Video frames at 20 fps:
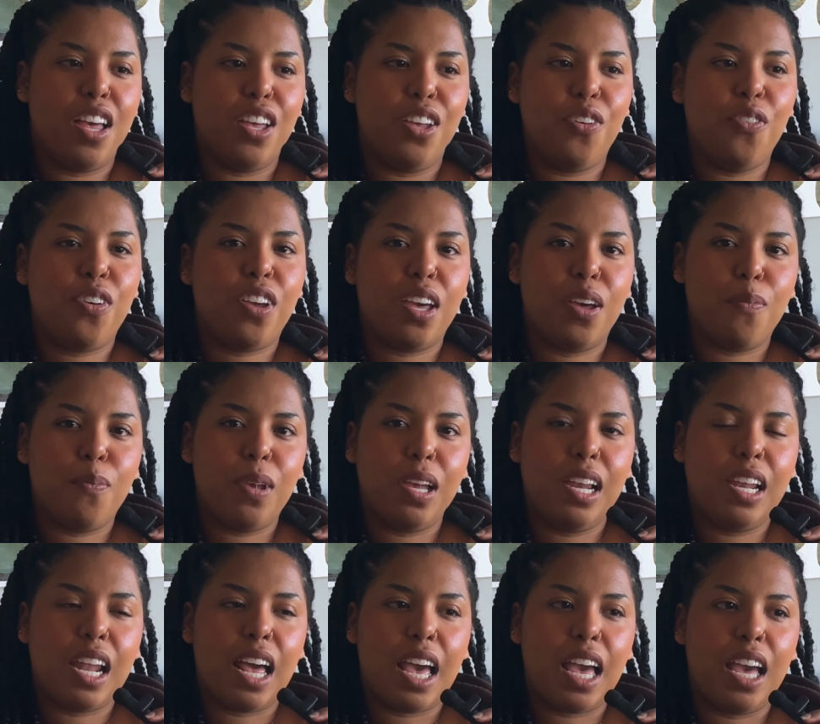you can
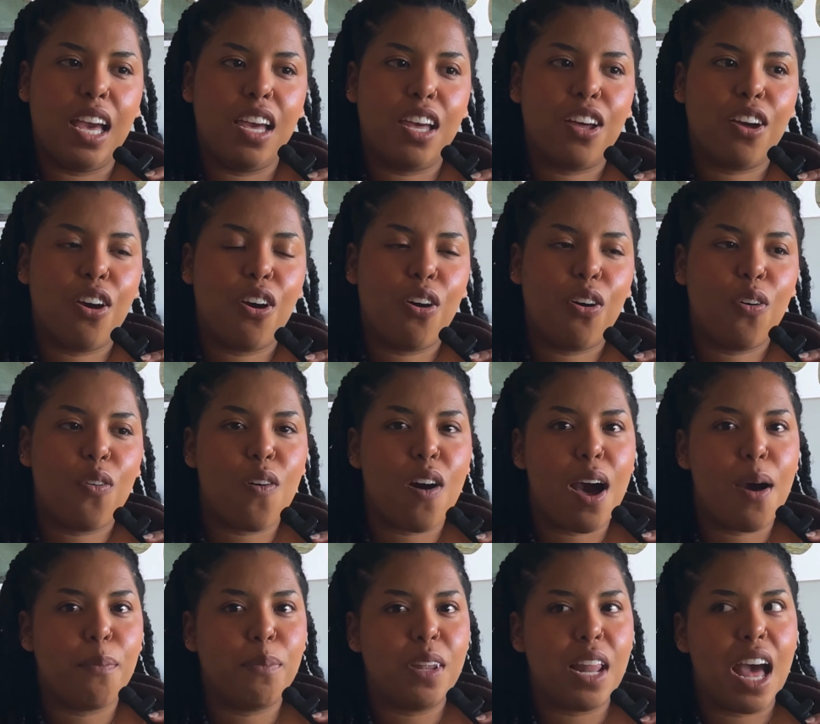be like oh
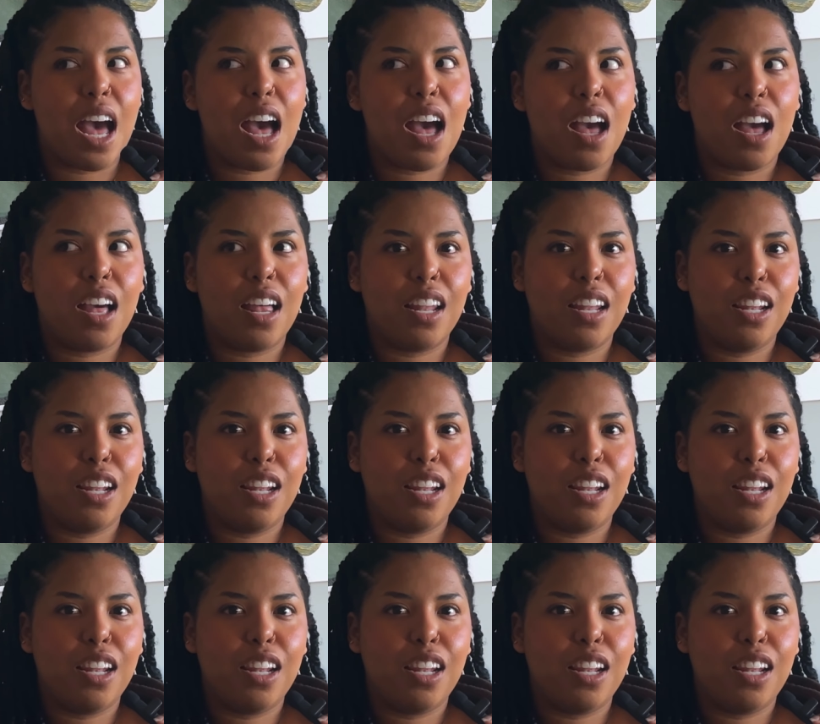i'm not